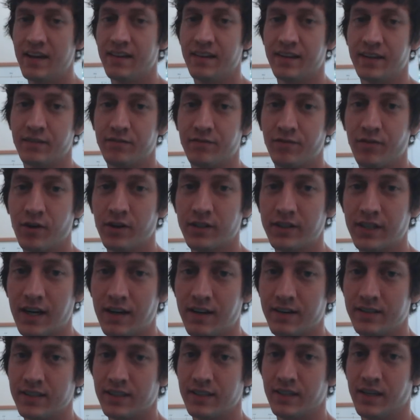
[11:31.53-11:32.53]
that like
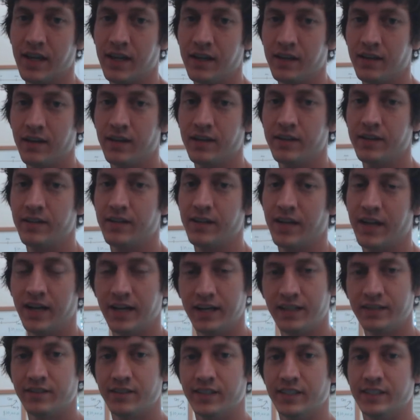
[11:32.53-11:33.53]

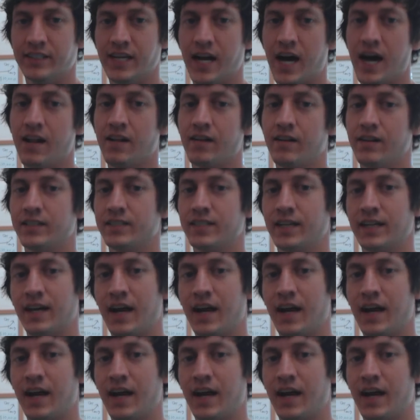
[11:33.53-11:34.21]
$4,883.